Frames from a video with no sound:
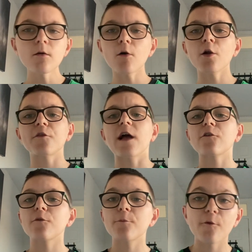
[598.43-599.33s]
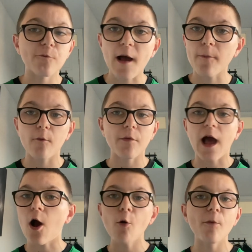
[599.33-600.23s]
honestly,
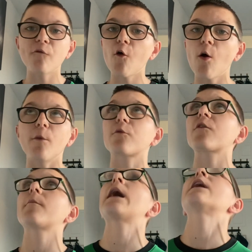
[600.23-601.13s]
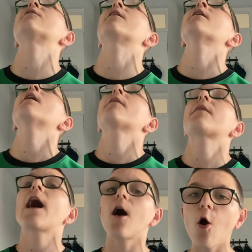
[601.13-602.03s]
that whole performance was amazing.
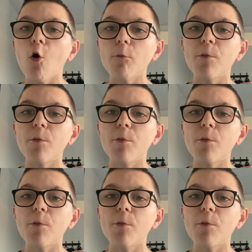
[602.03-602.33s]
That whole